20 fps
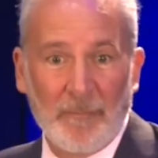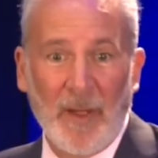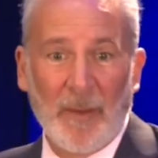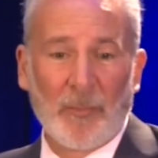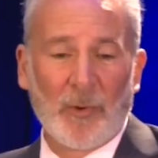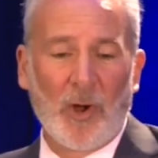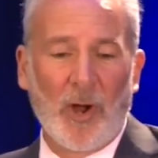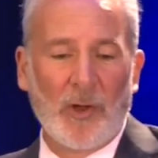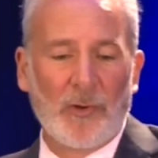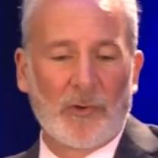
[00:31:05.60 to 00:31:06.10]

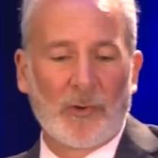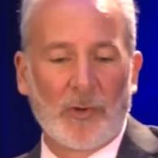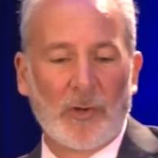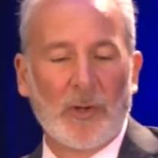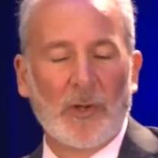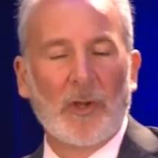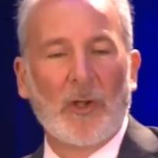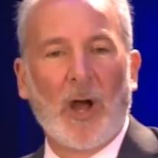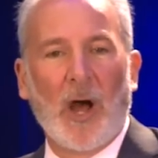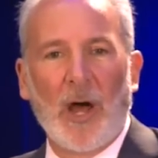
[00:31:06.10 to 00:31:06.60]
Remember, under,
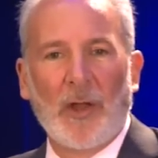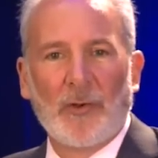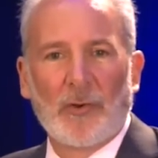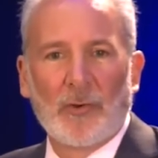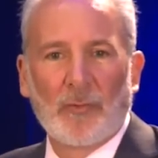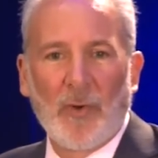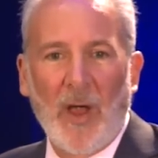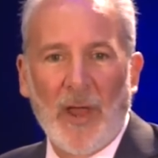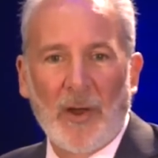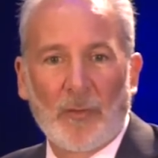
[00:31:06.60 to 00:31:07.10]

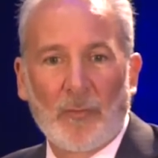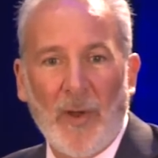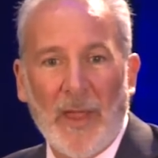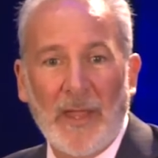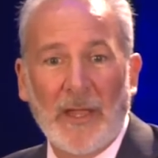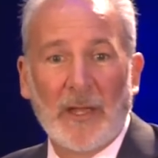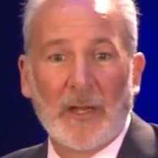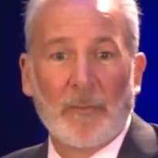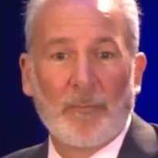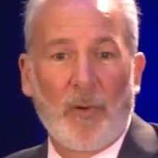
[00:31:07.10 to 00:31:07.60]
under Ronald
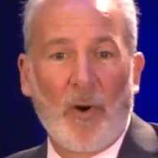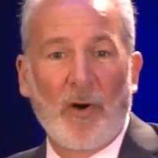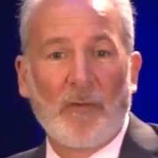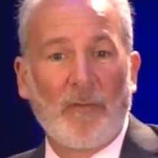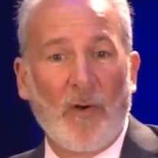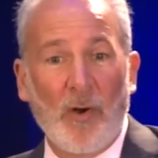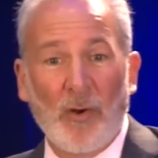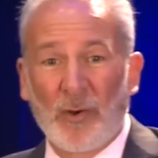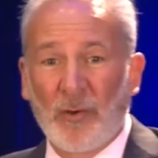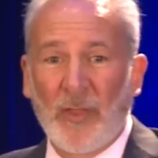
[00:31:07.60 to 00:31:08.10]
Reagan and Paul
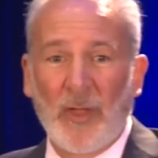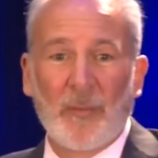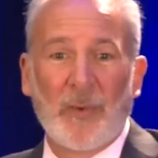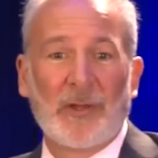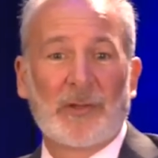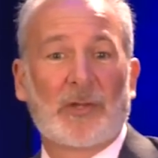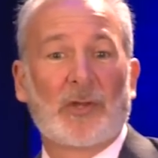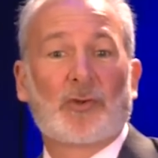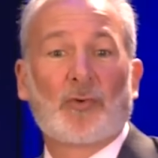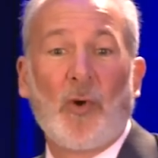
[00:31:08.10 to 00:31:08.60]
Volcker, they
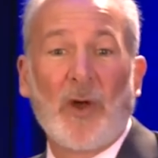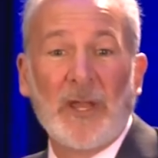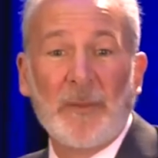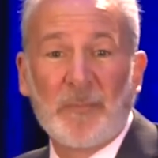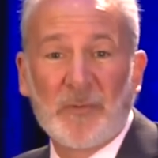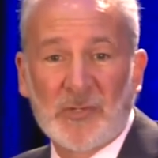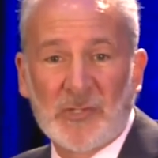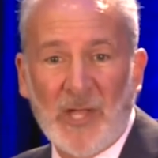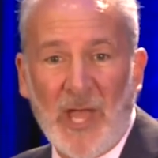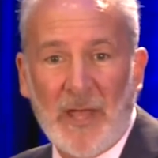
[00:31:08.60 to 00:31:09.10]
went to
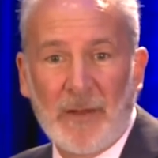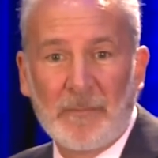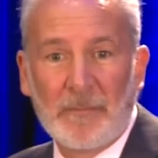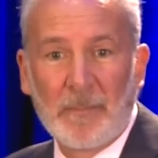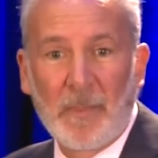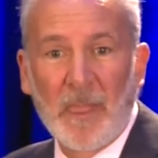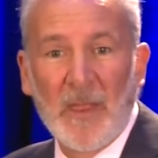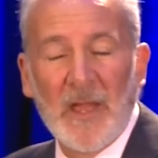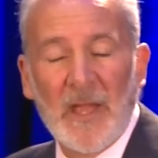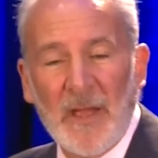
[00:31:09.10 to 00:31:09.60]
20%.
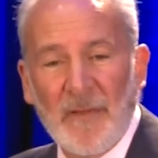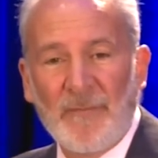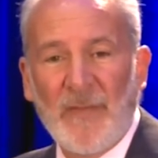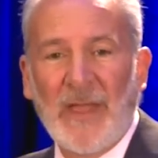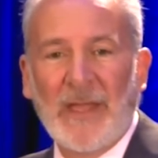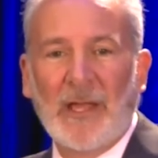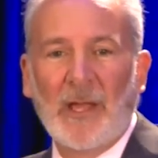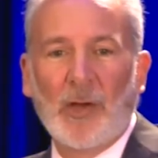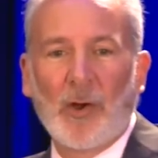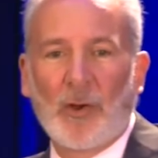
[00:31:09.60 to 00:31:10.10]
If
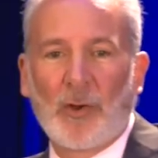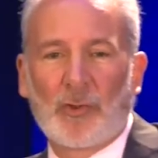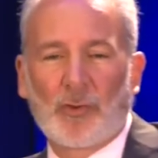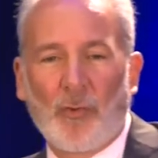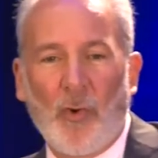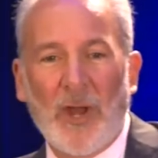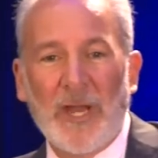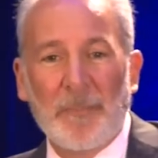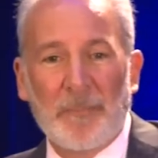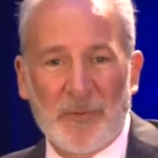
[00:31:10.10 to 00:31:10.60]
they can go to
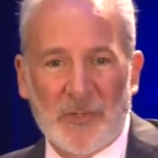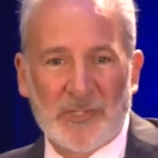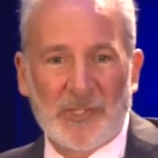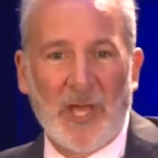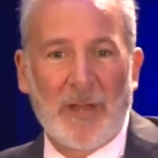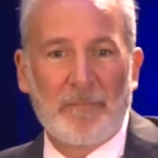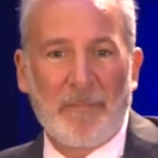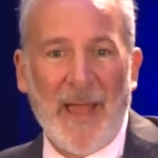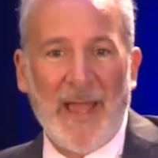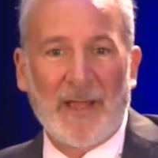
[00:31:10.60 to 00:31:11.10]

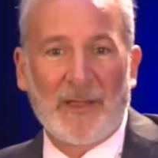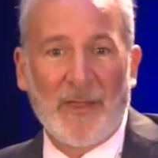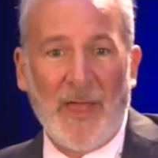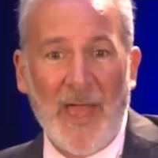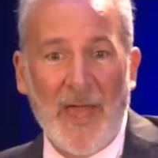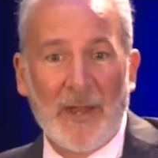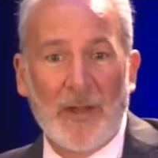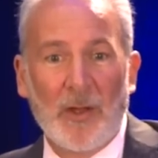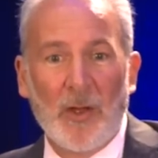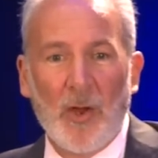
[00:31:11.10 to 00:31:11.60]
20% back
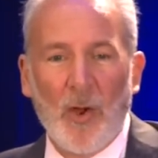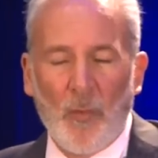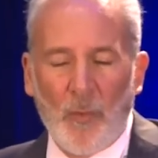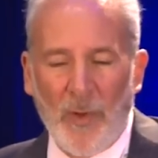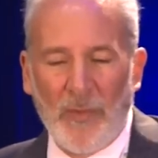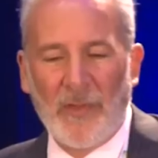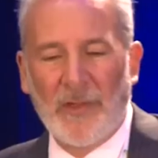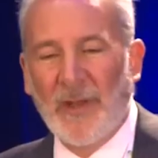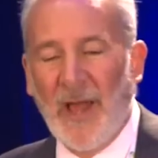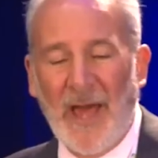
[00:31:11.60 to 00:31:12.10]
then,
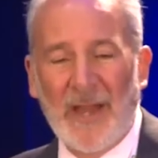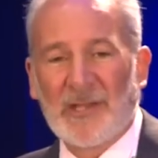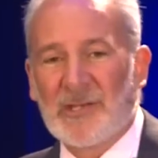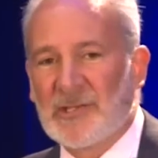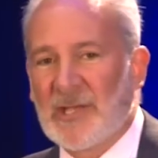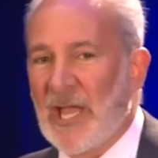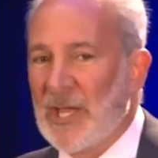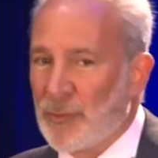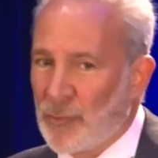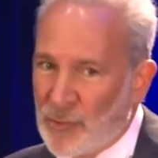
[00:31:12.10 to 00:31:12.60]
when the United
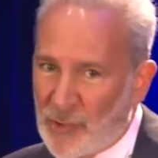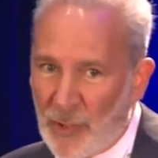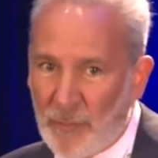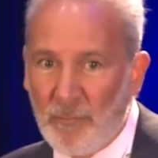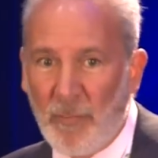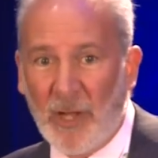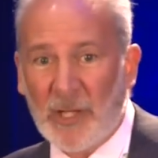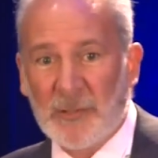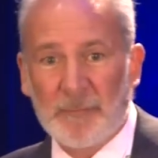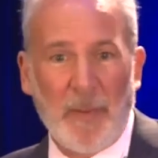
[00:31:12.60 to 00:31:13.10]
States was in
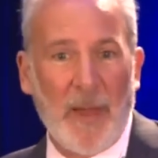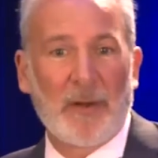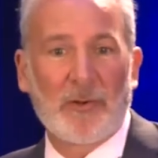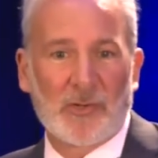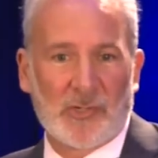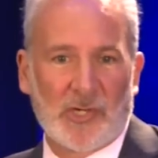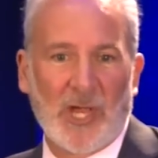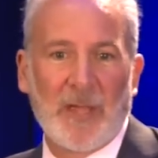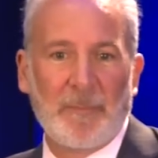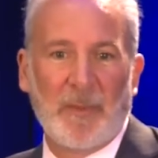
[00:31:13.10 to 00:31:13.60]
much better
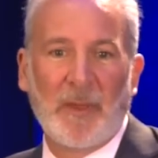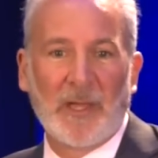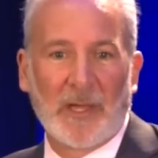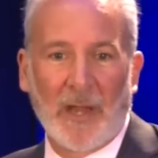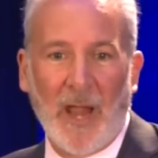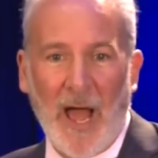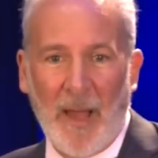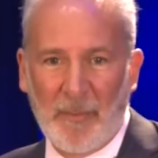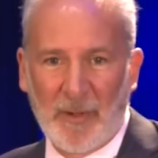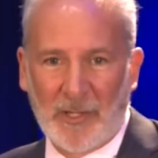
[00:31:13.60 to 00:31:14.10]
shape
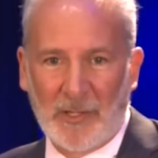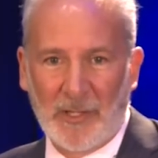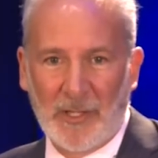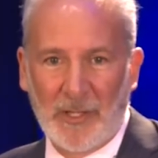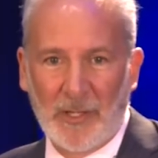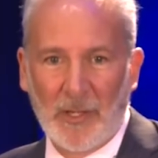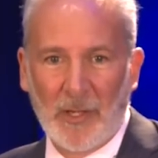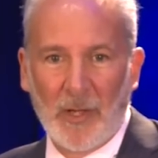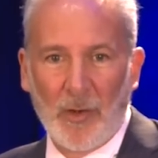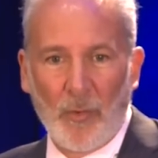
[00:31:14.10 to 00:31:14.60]

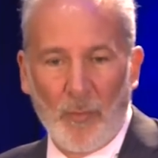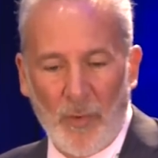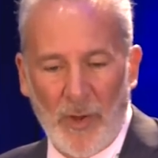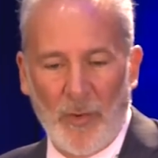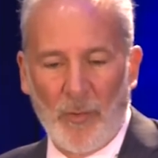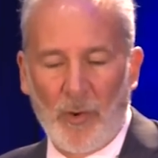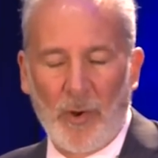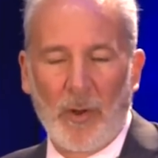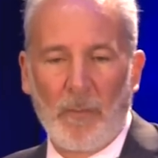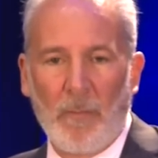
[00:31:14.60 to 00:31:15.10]
economically,
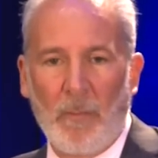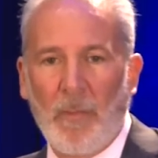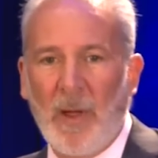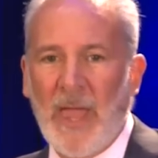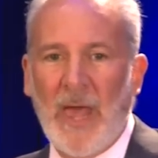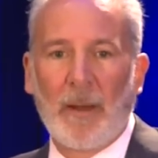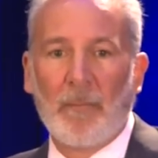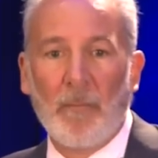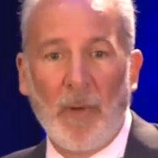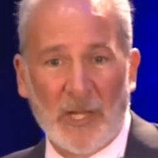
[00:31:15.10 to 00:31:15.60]
we, were, we
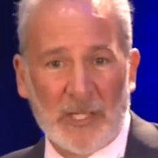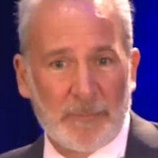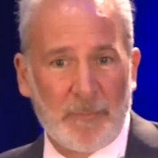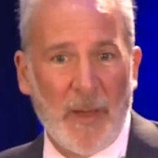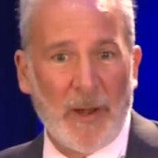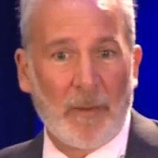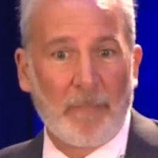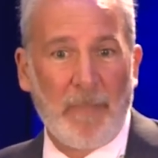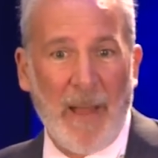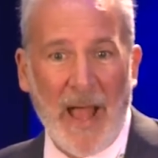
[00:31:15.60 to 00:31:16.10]
had a much
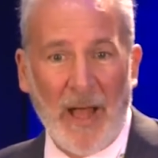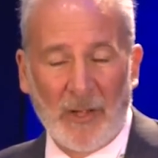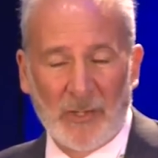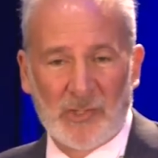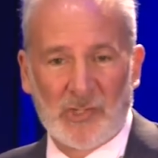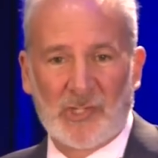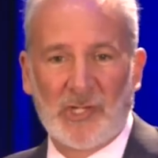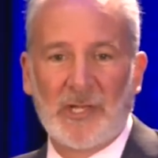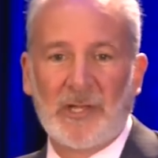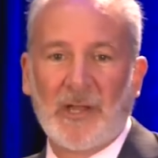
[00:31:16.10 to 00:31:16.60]
better
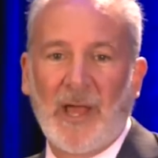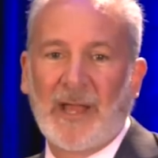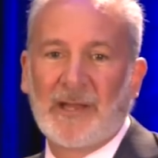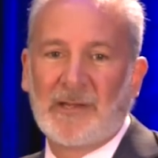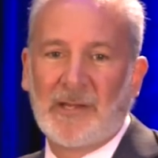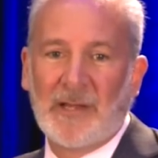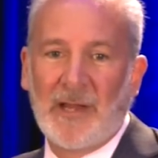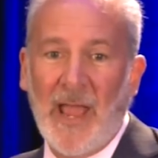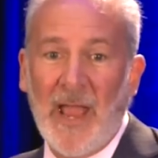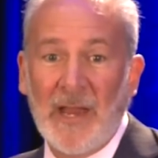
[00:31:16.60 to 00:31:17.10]
balance sheet in
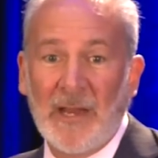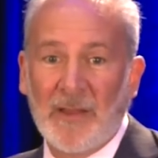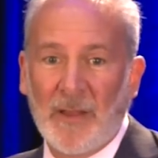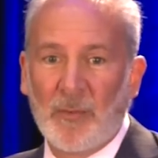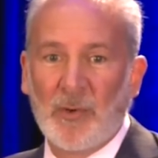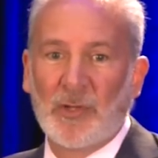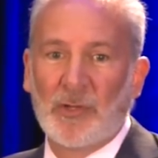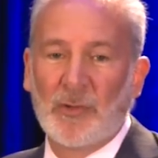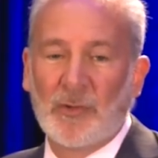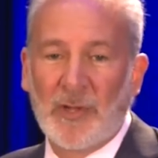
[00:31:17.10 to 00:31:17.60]
1980
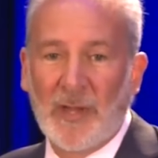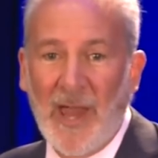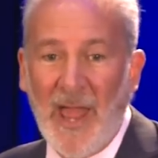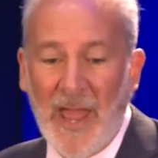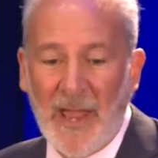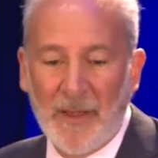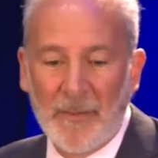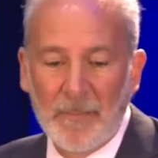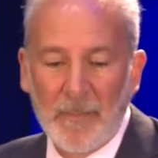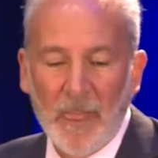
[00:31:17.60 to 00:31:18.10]
than we do
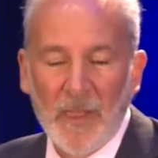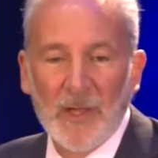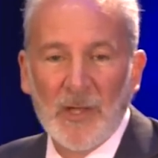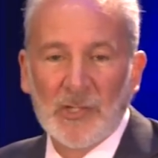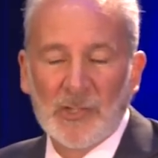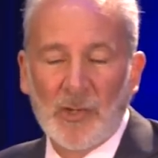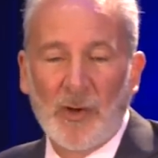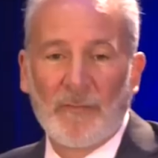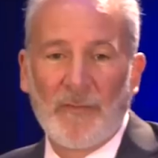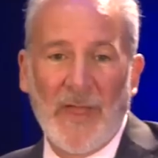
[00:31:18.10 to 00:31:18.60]
today.
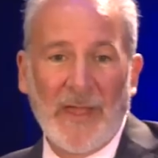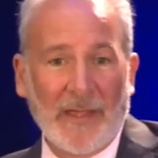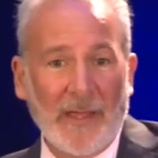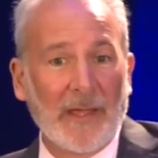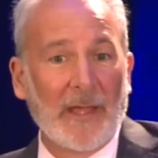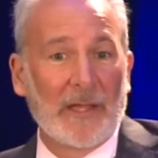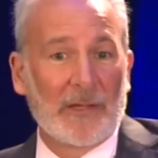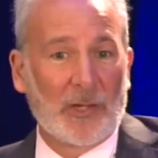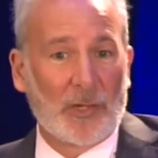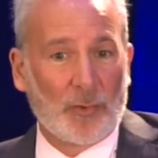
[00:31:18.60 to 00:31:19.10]
So if they
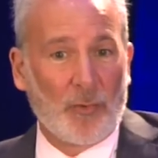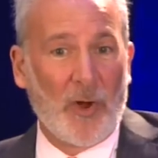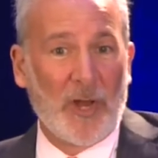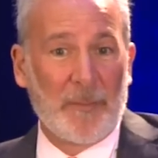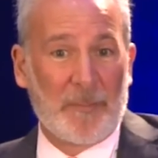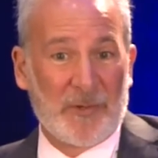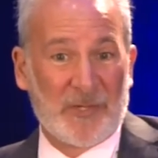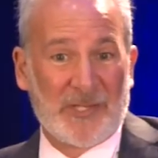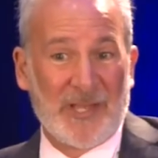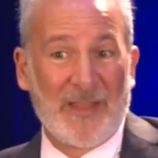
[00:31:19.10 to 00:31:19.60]
can get to
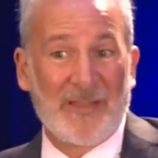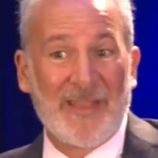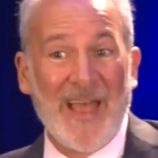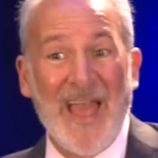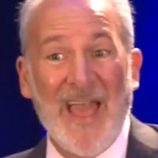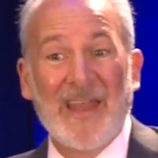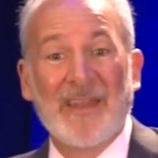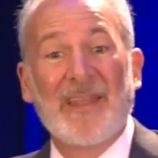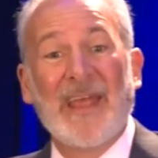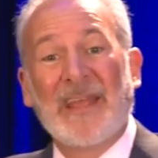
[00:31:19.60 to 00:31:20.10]
20%
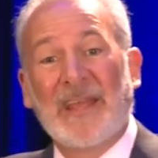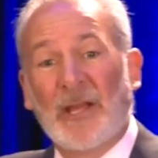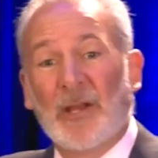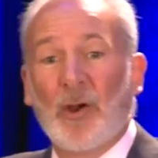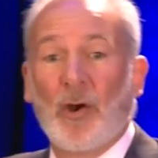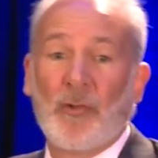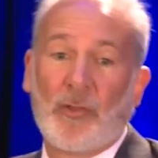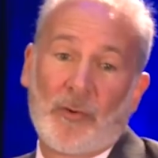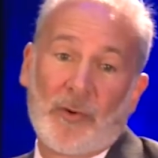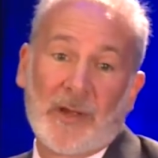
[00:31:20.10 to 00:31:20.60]
then, they can
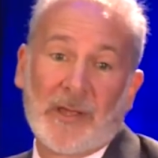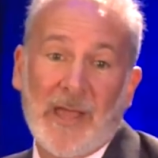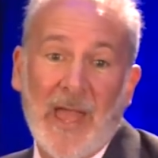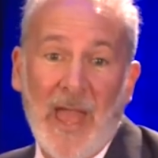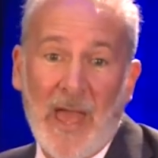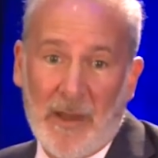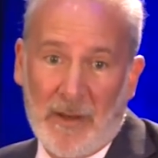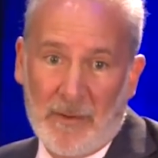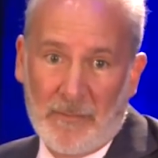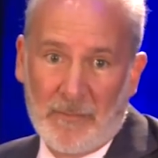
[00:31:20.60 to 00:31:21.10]
go there
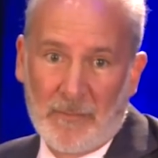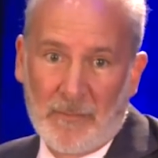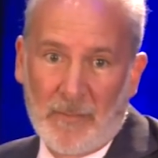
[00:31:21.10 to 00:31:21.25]
again.